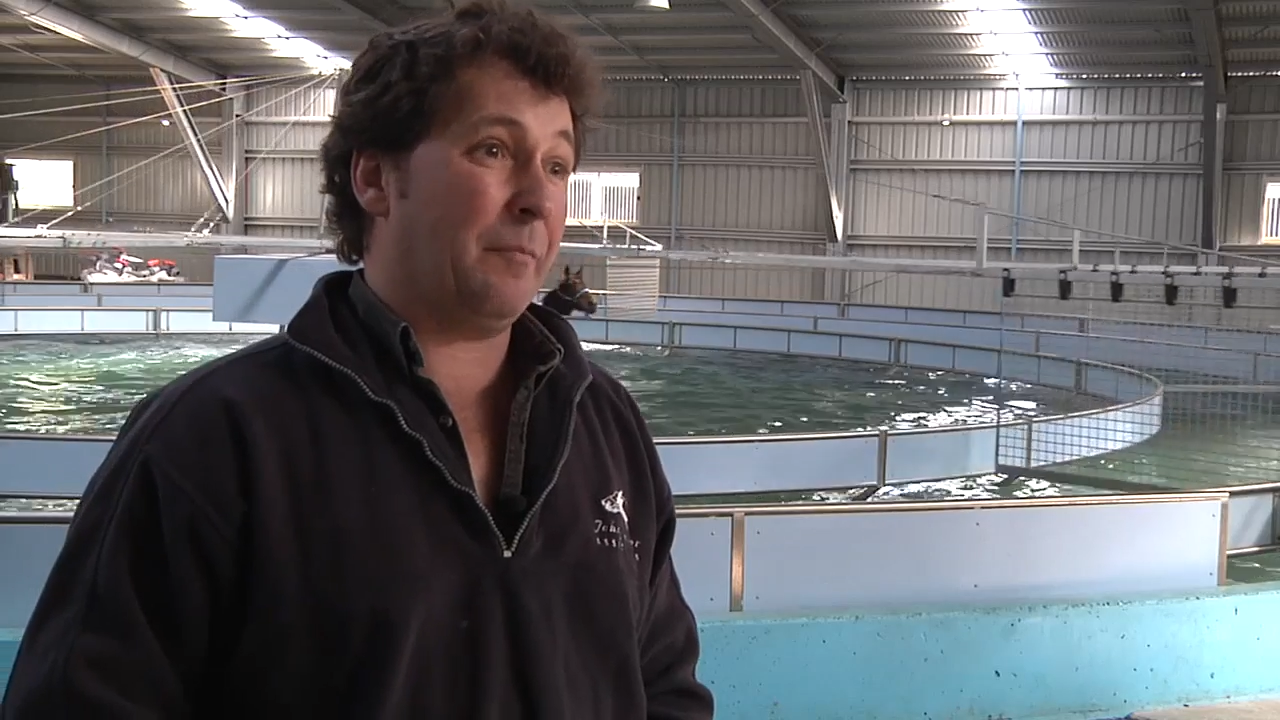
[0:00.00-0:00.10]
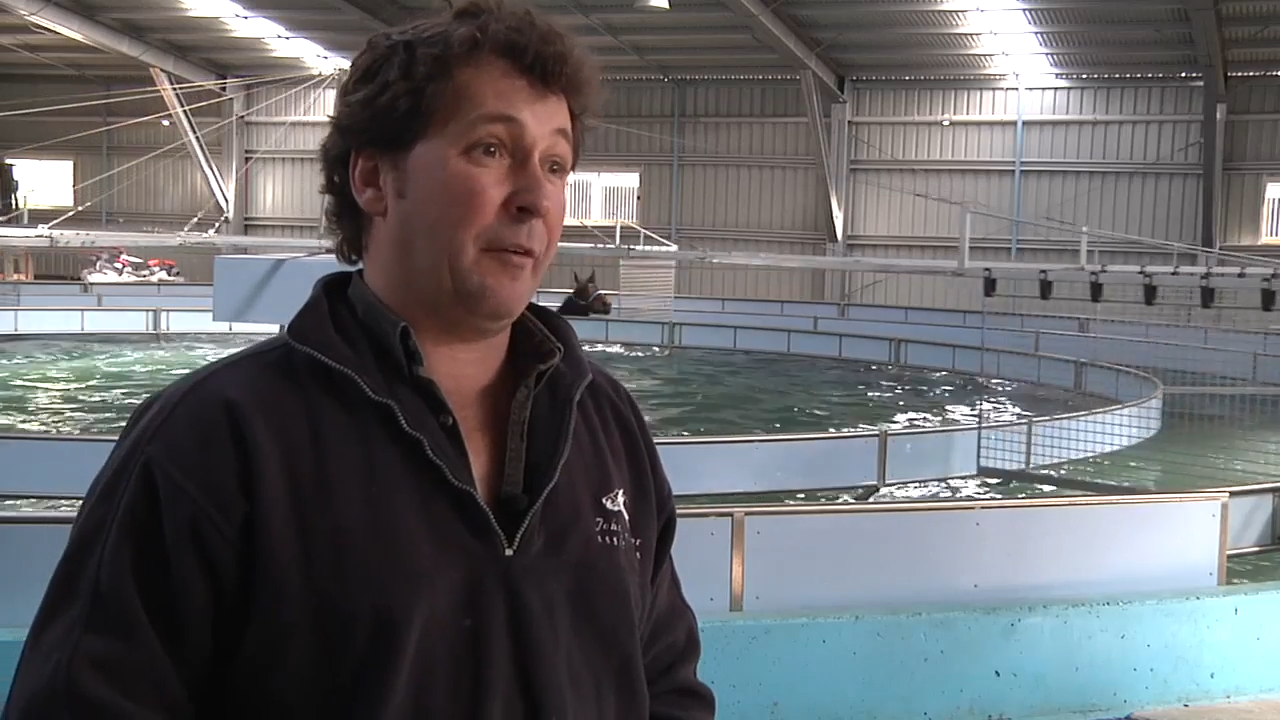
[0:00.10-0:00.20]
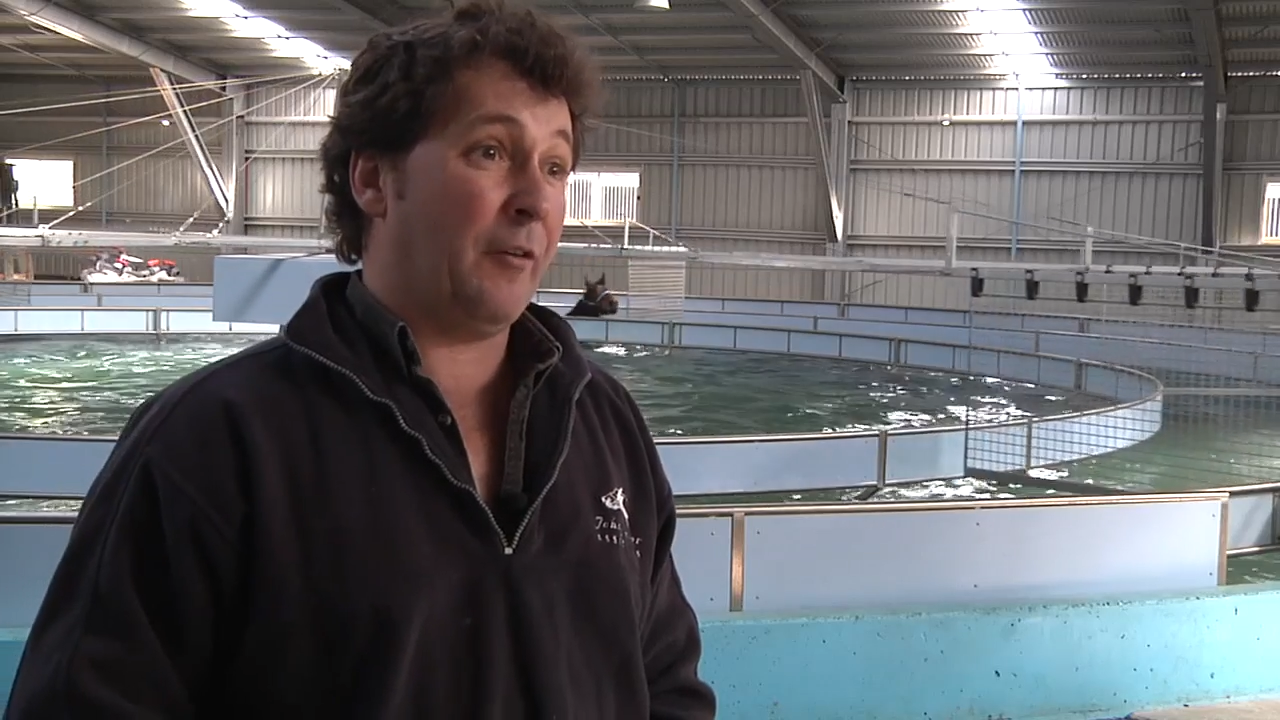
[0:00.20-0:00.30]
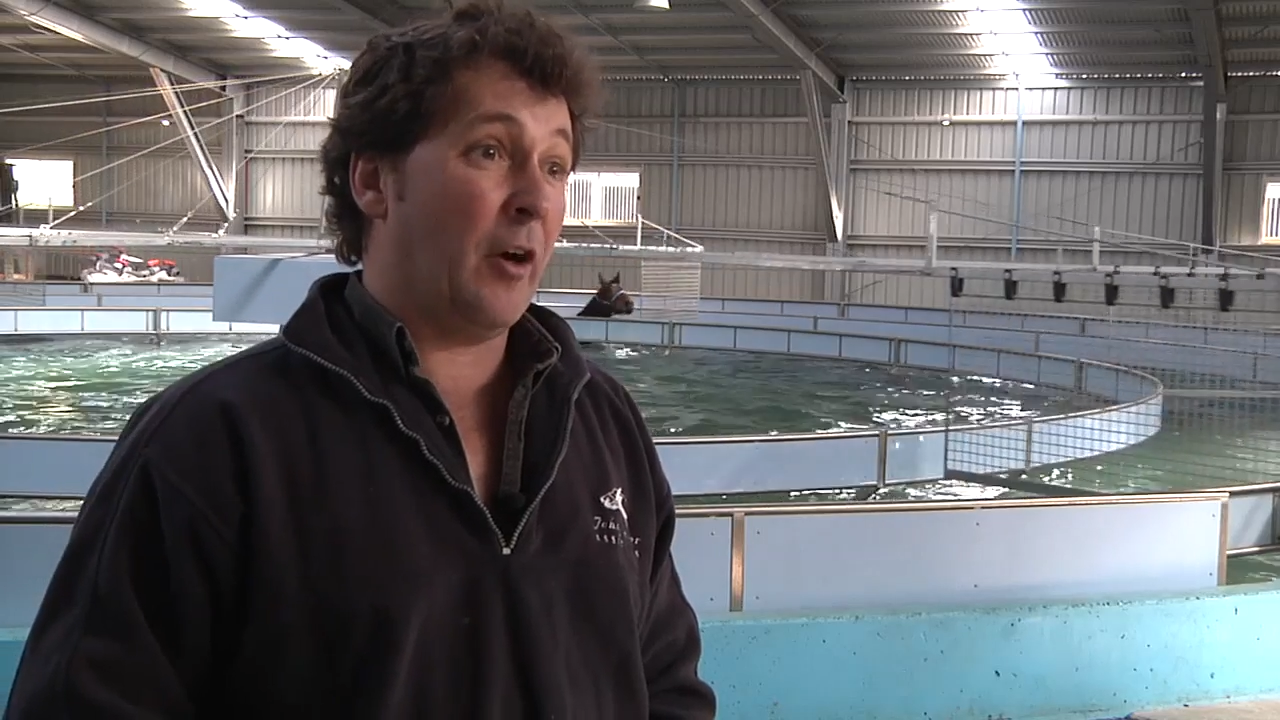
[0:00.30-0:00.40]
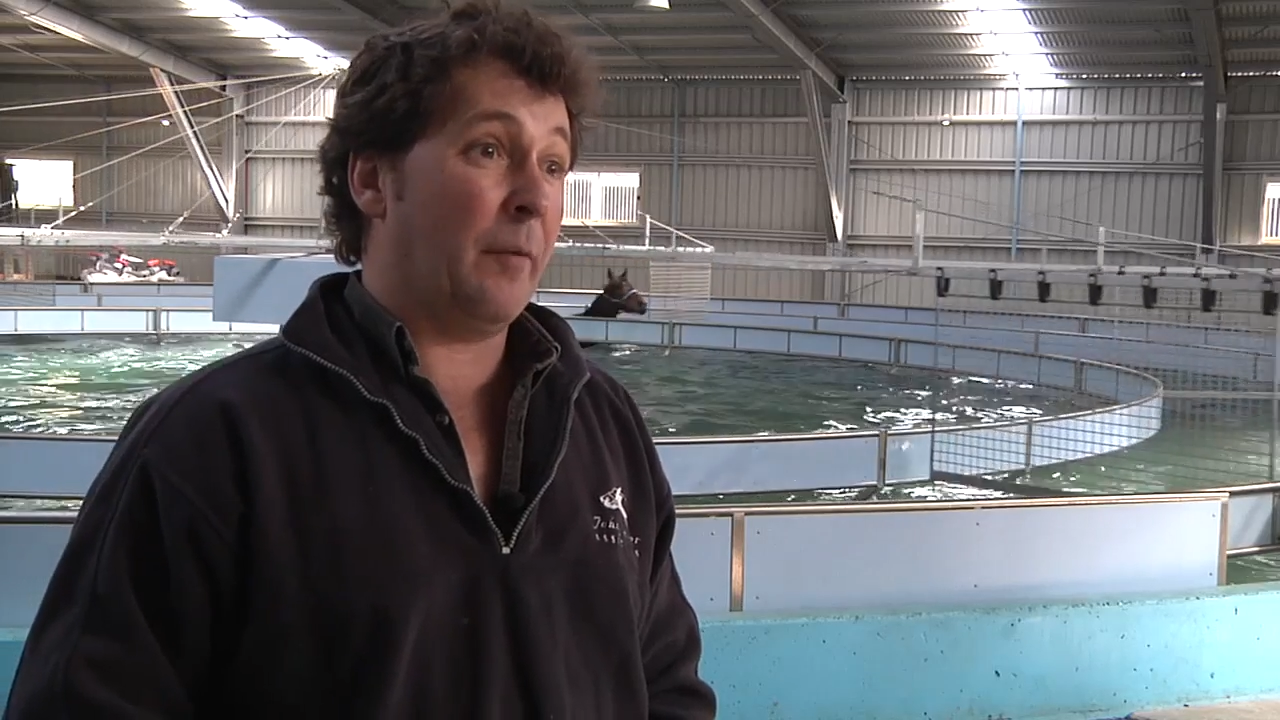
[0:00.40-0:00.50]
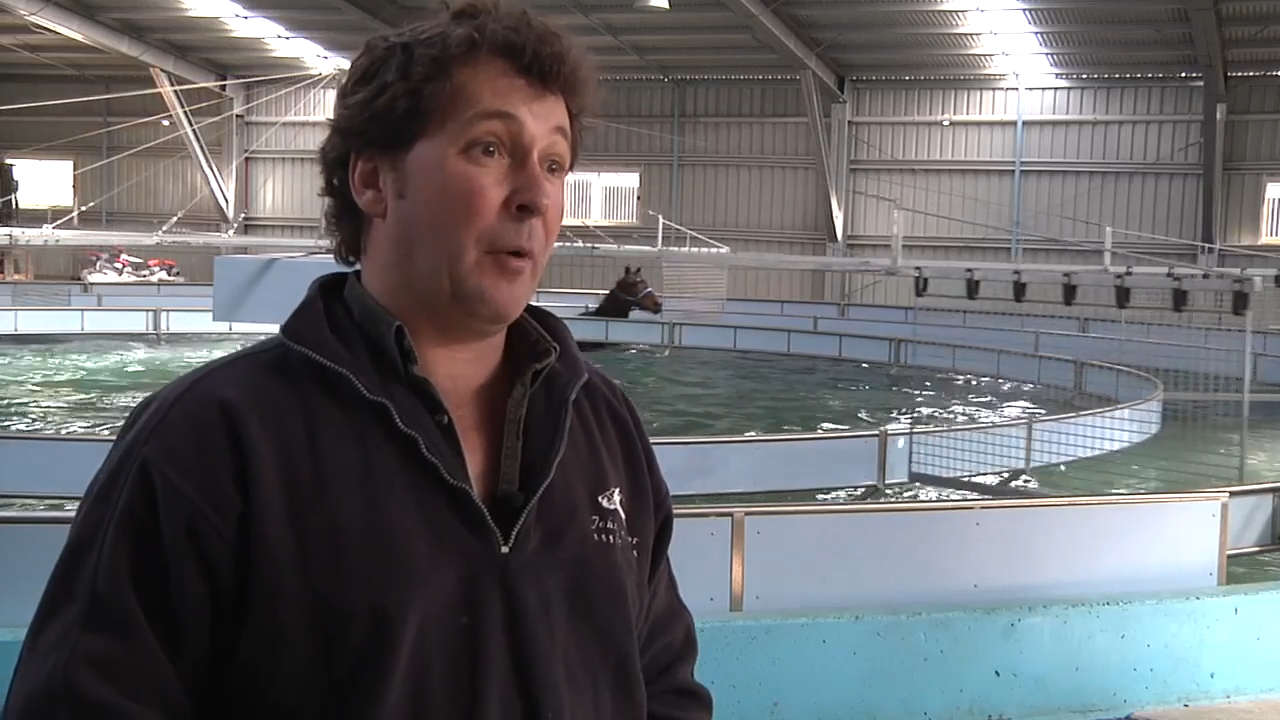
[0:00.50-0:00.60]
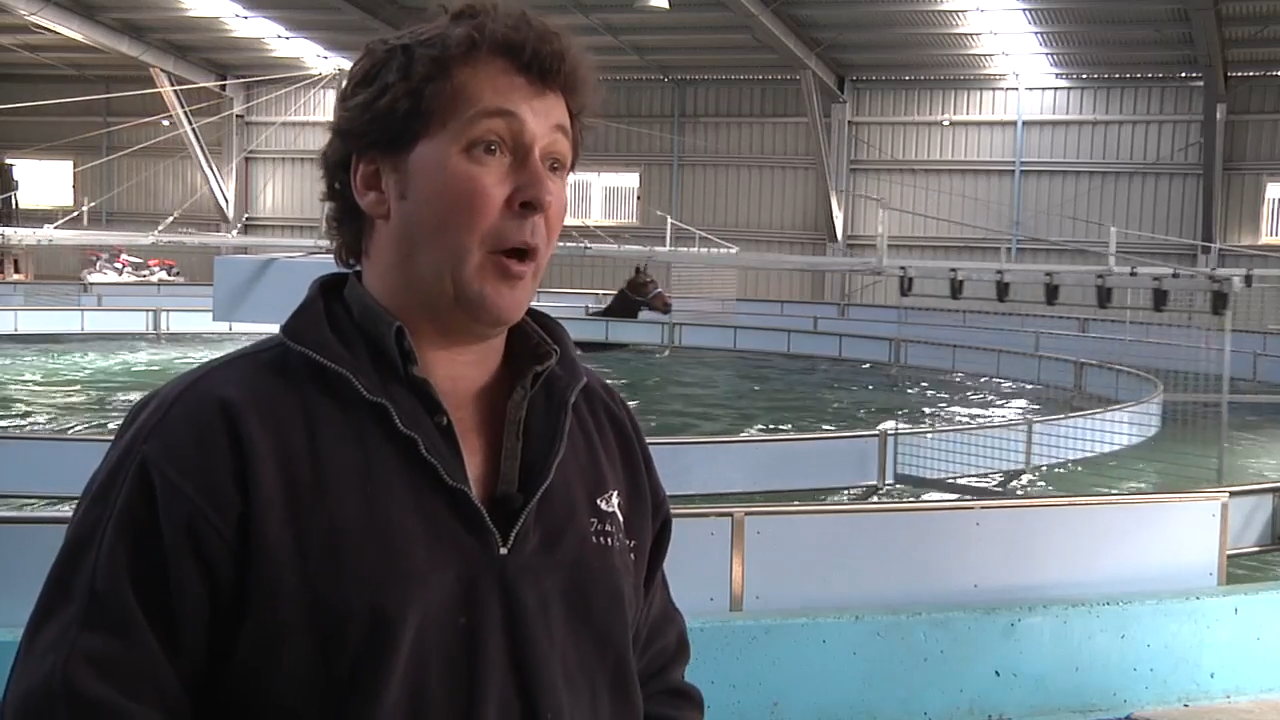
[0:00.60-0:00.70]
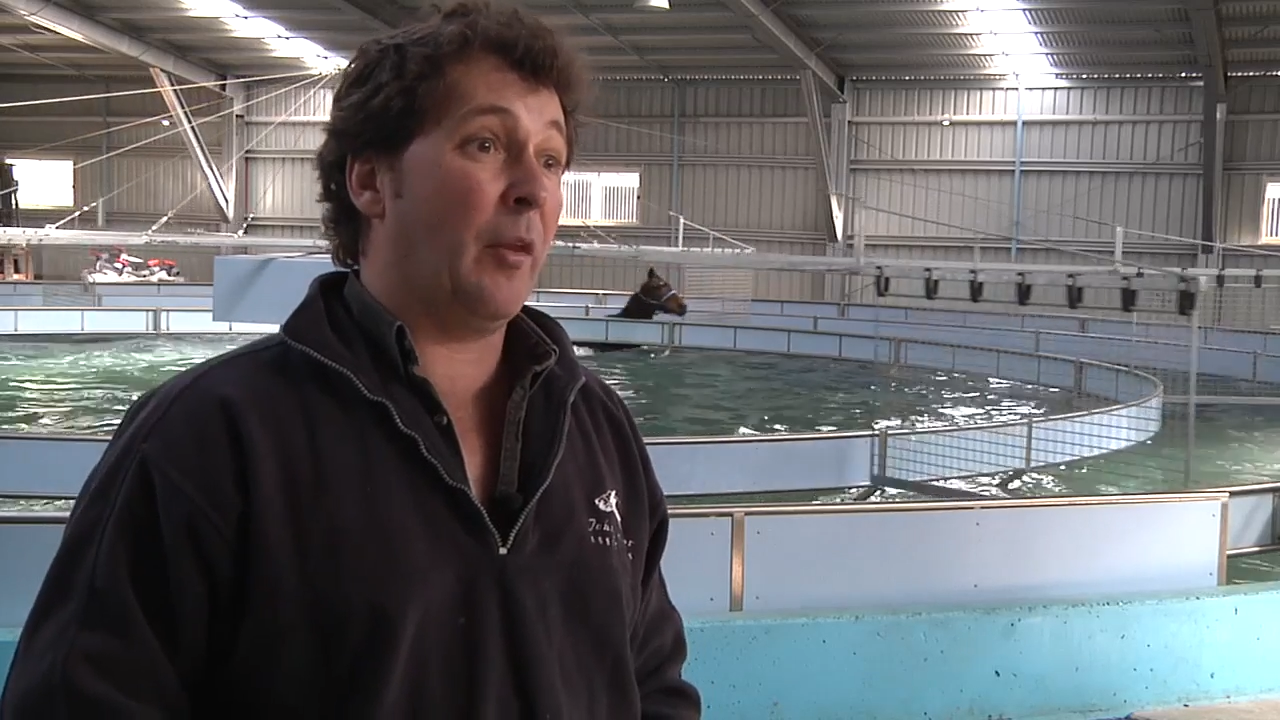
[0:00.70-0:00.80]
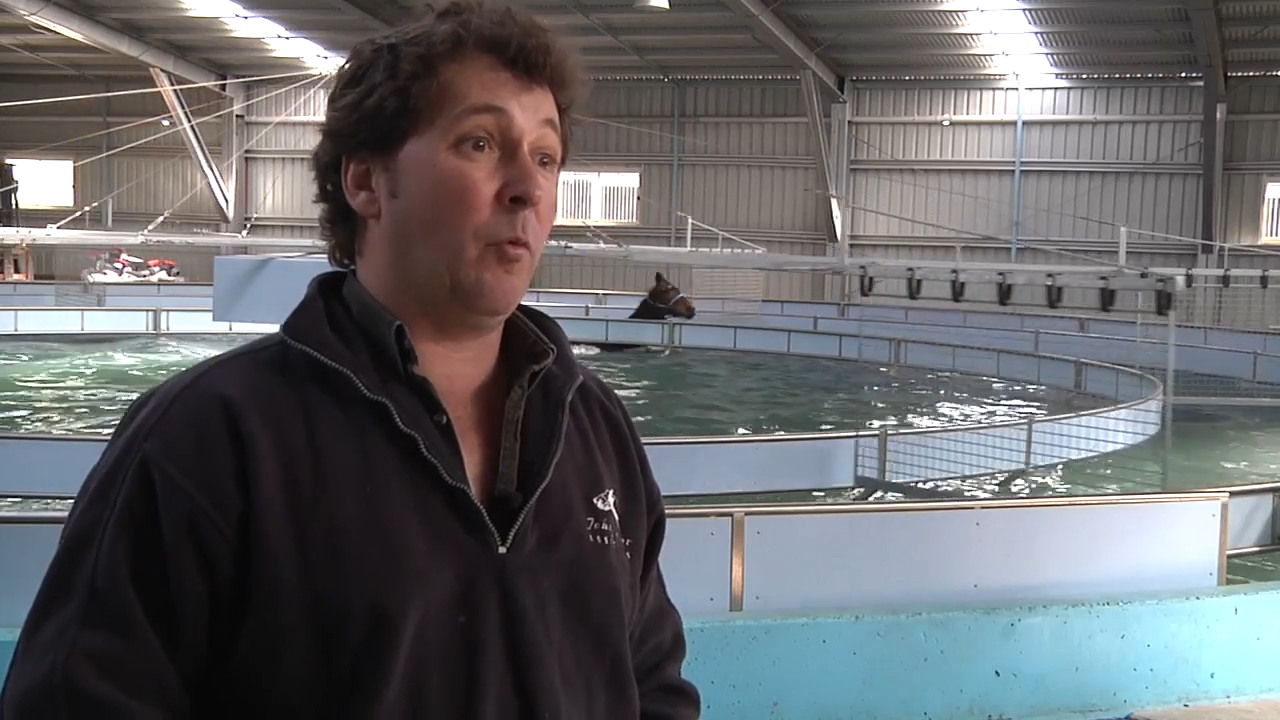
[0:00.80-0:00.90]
provided by